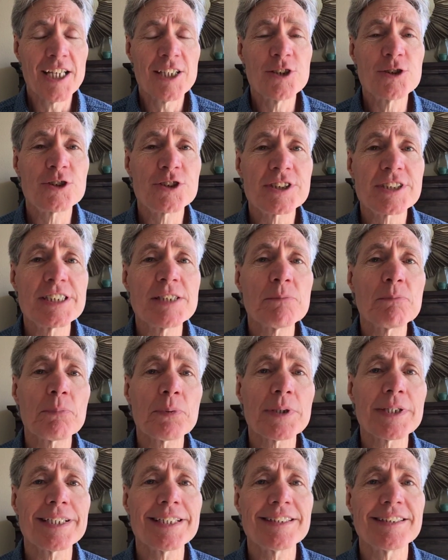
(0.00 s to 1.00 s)
You
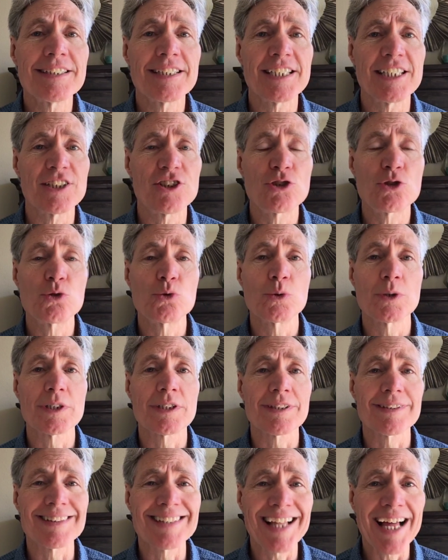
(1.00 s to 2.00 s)
simply need
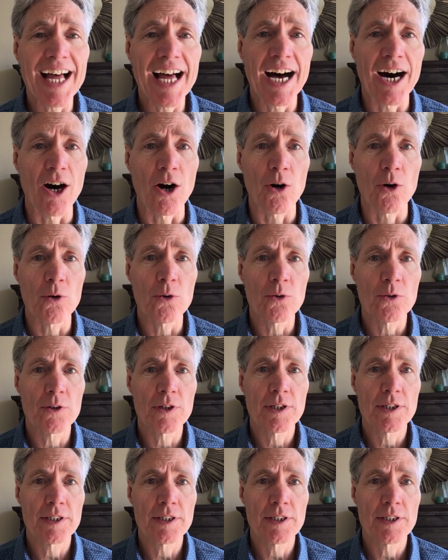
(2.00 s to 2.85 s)
to